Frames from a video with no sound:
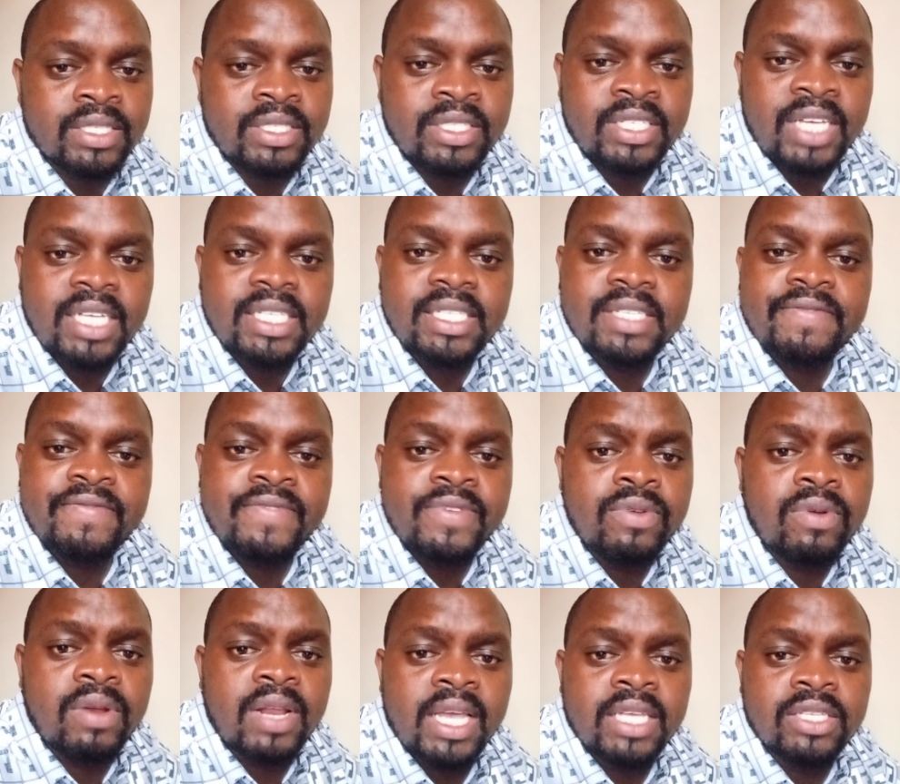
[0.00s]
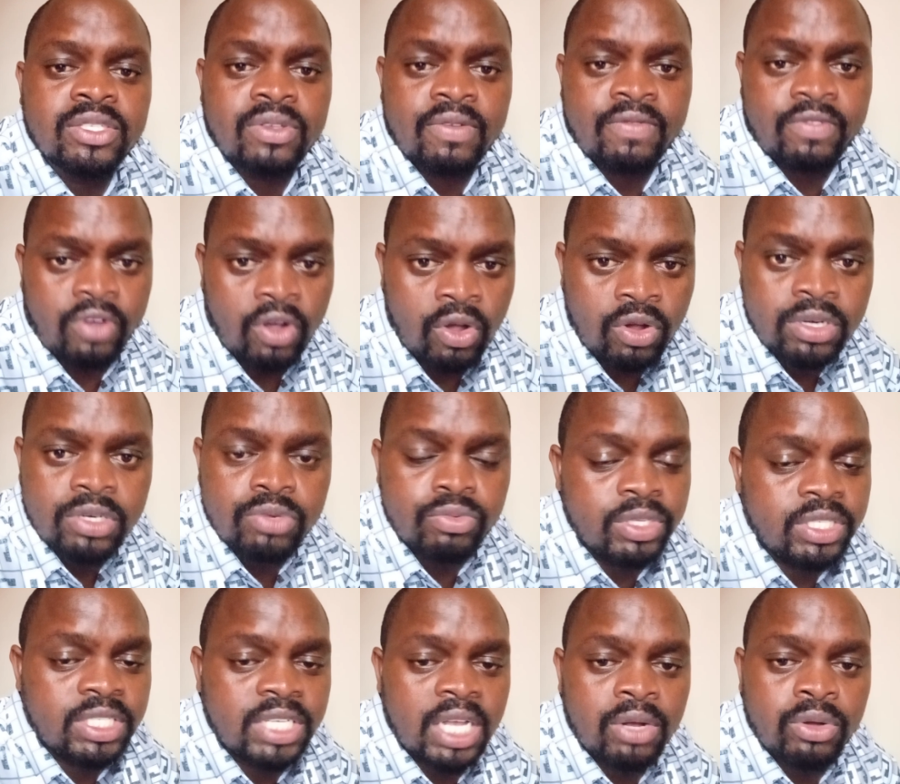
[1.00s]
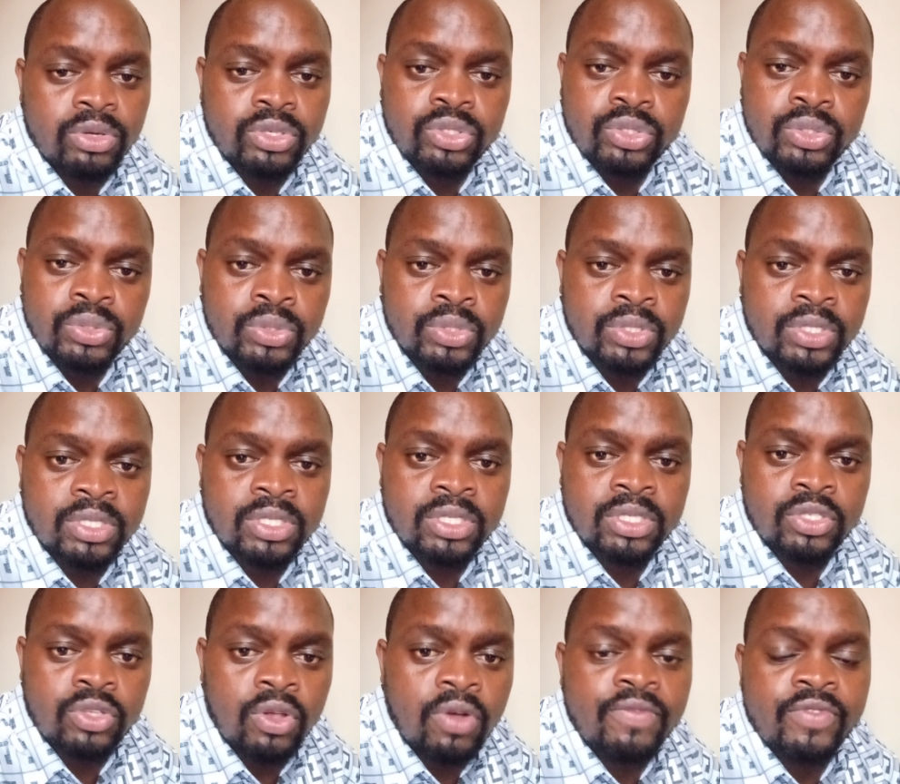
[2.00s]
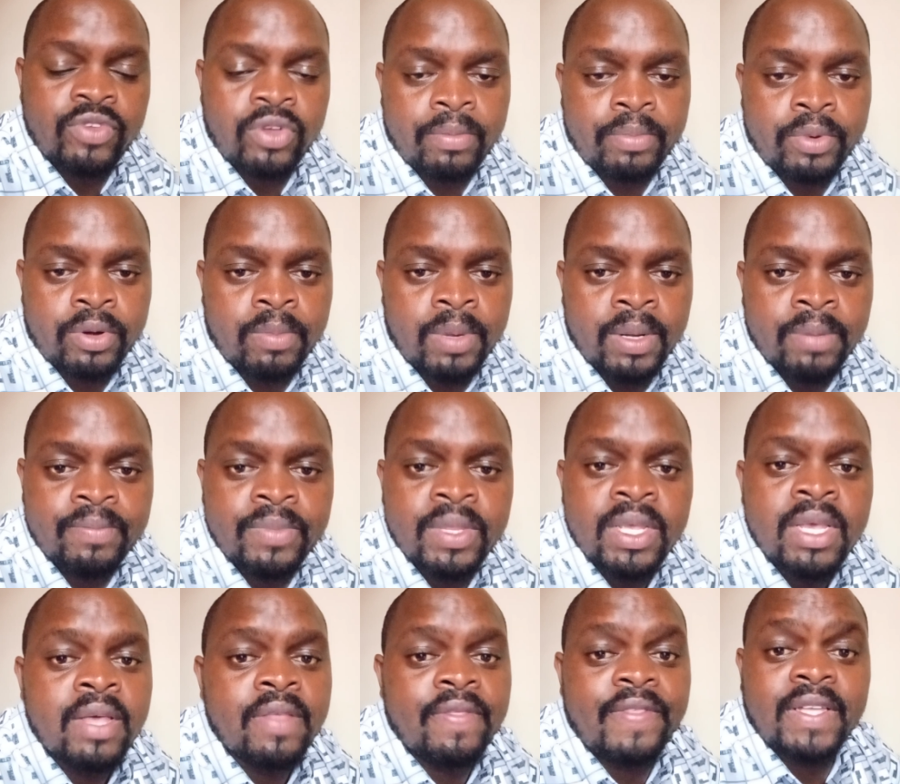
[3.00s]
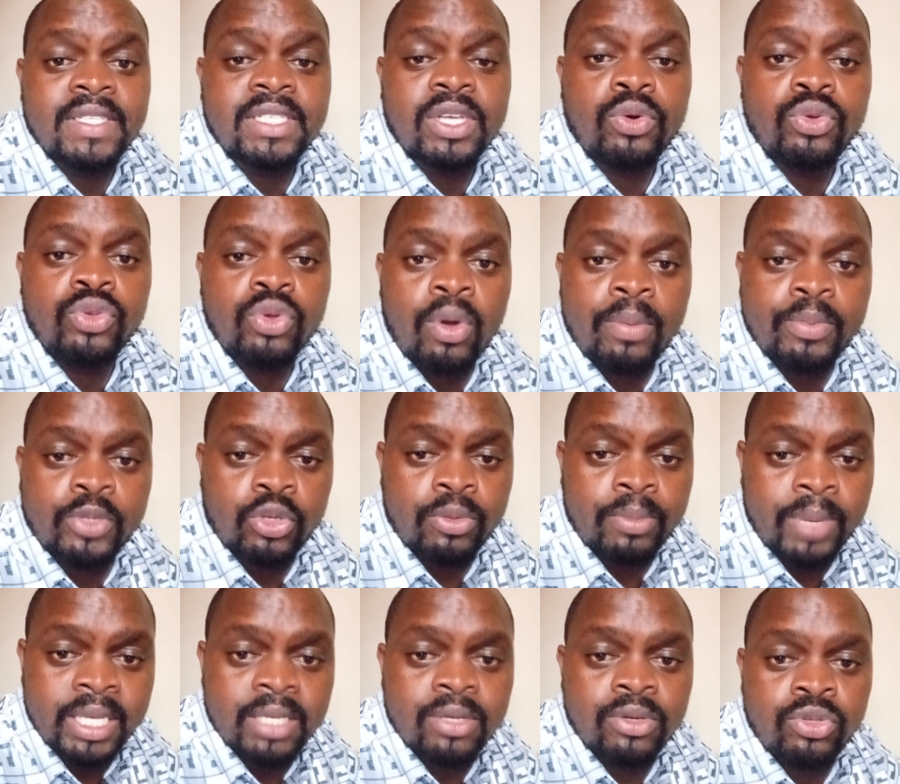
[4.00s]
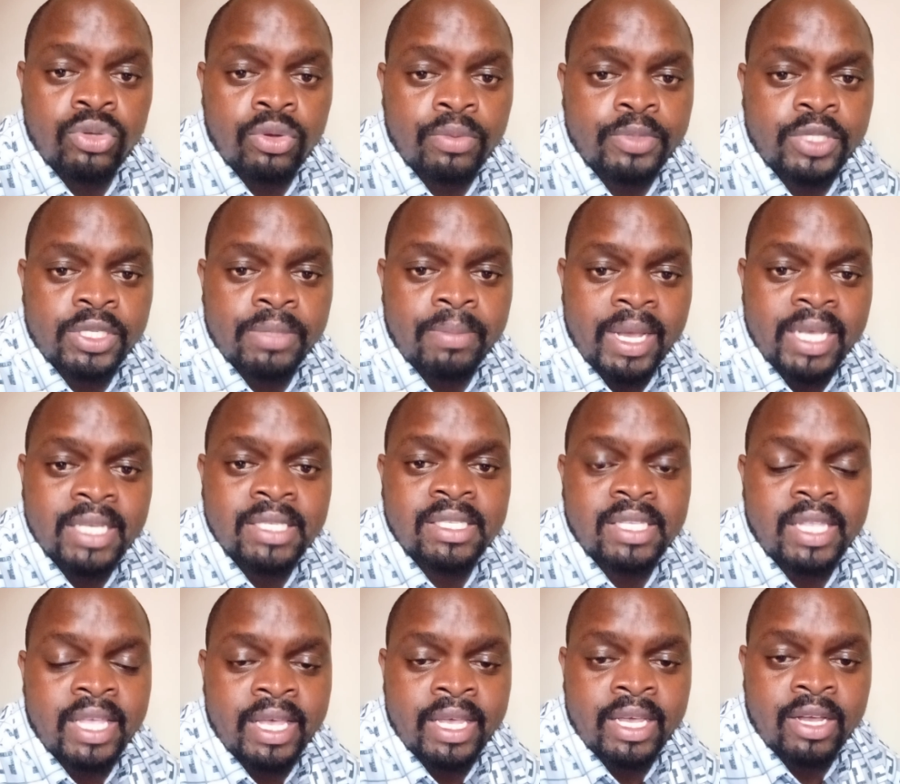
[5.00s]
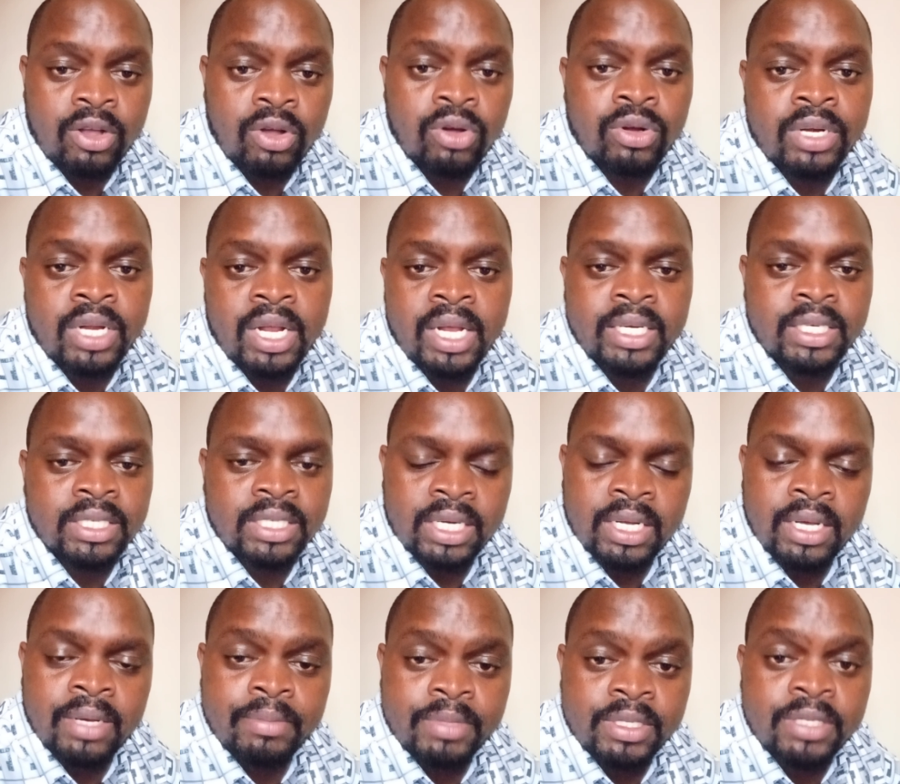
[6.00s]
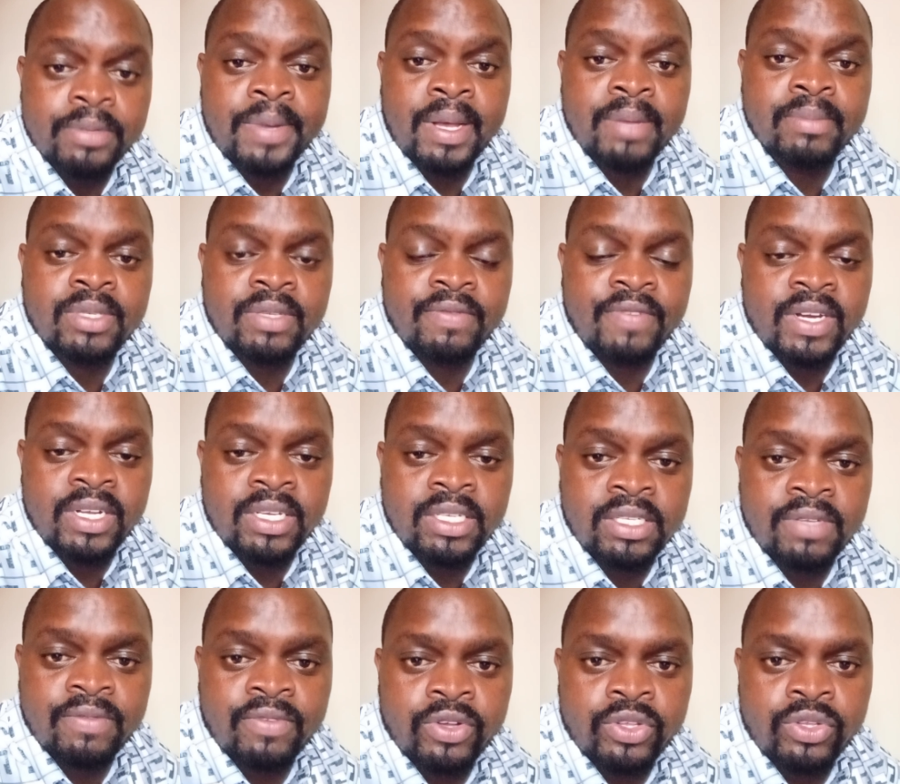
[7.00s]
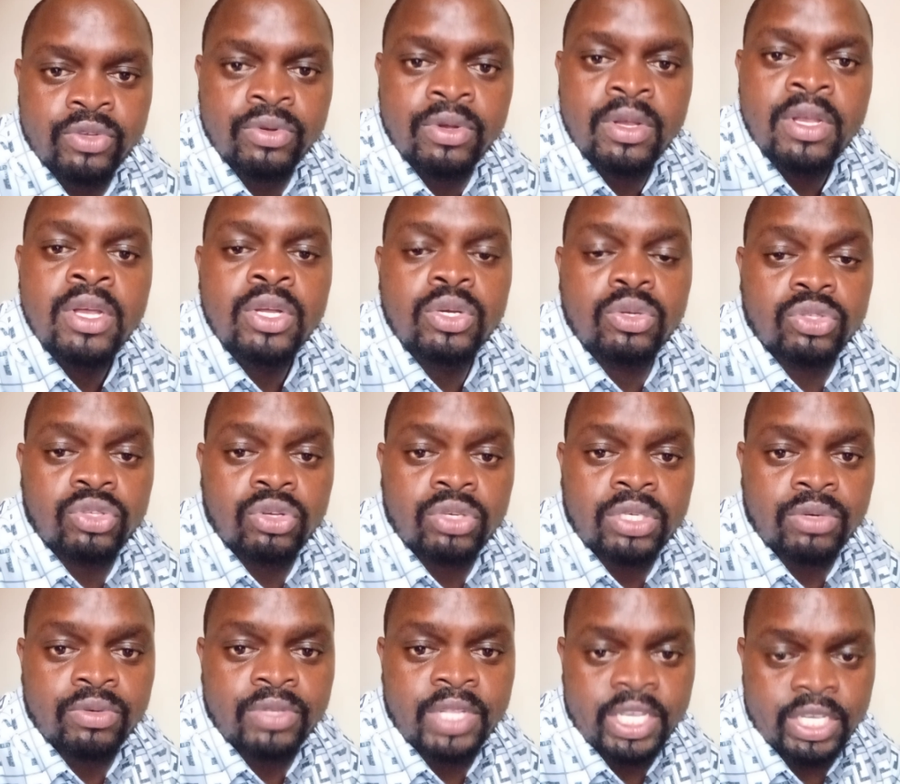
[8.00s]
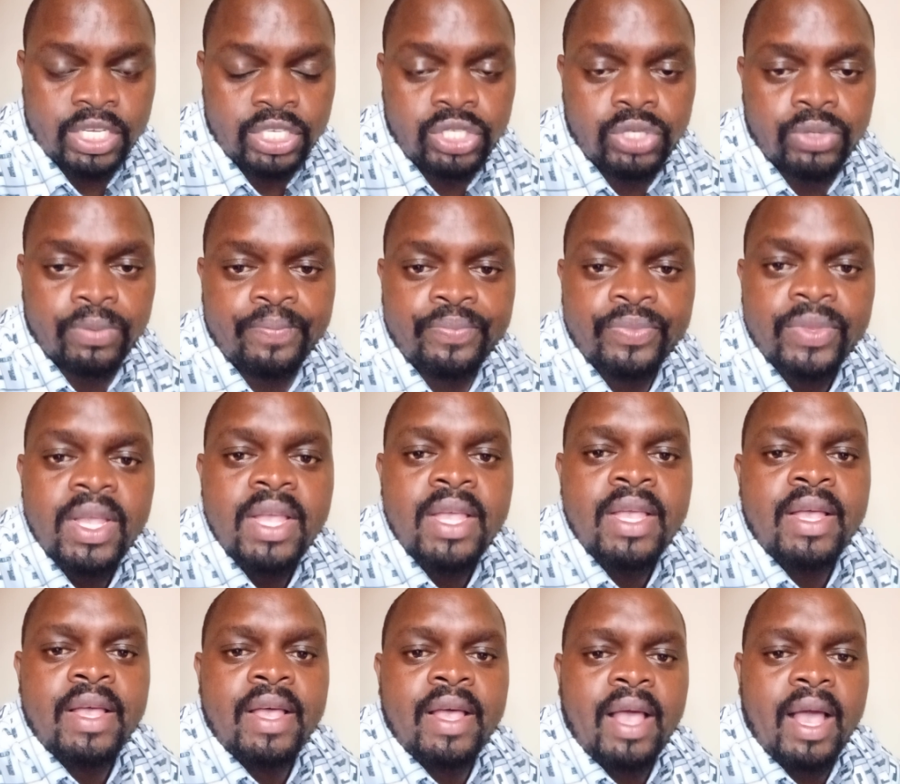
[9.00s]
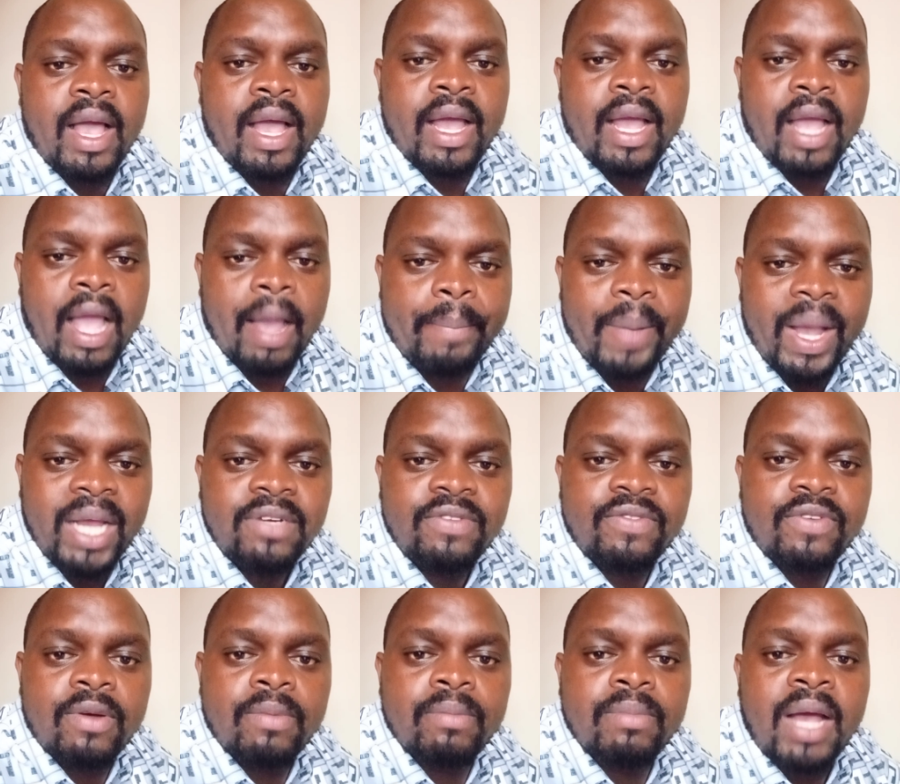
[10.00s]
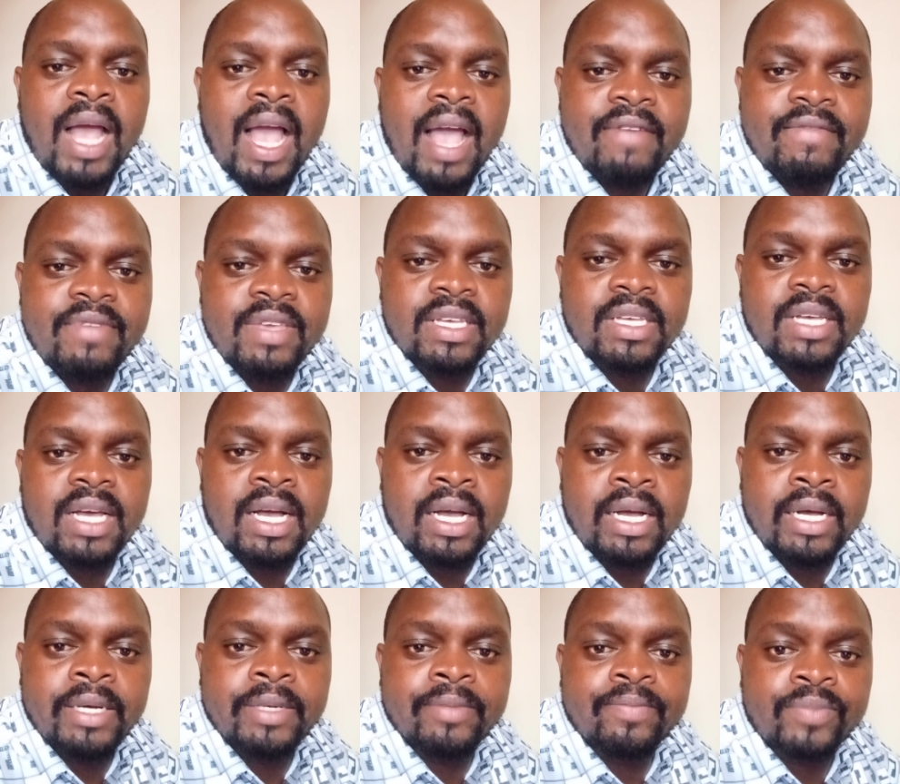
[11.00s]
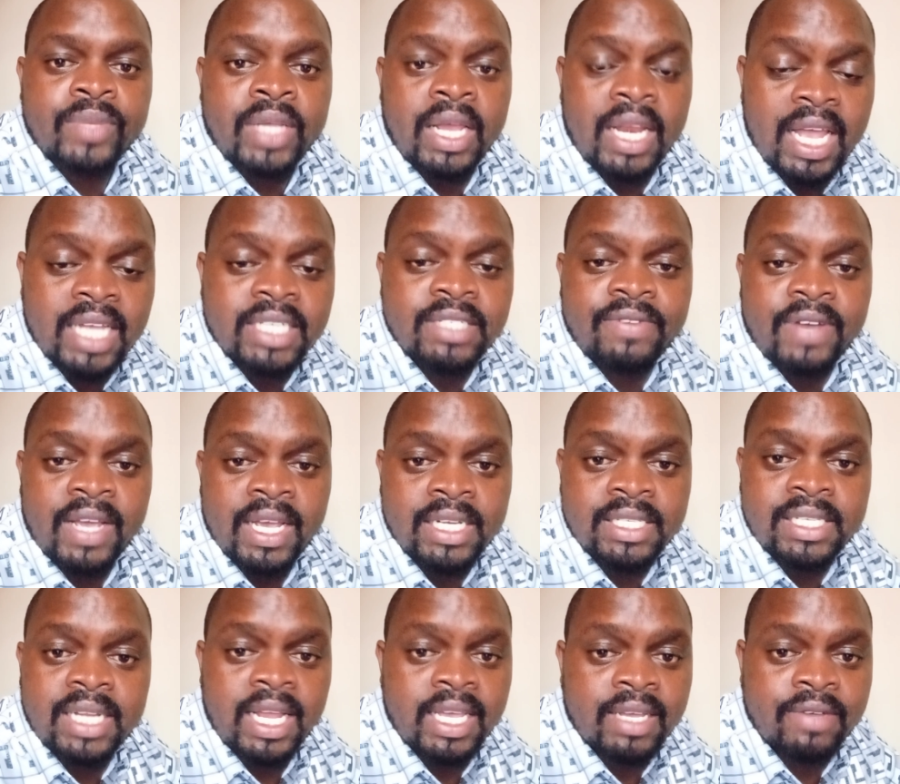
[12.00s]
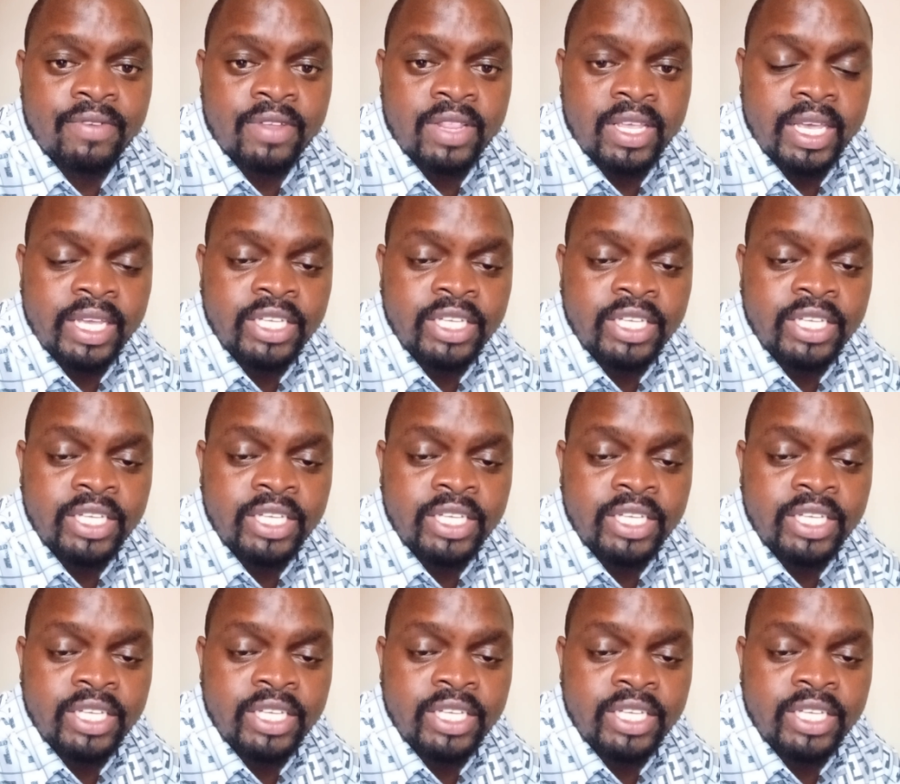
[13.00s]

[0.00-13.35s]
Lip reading: just few lines of code which are going to solve your problem. That's how you optimize the code, and it becomes very easy for you to sort out the issue. Apart from having large files like for the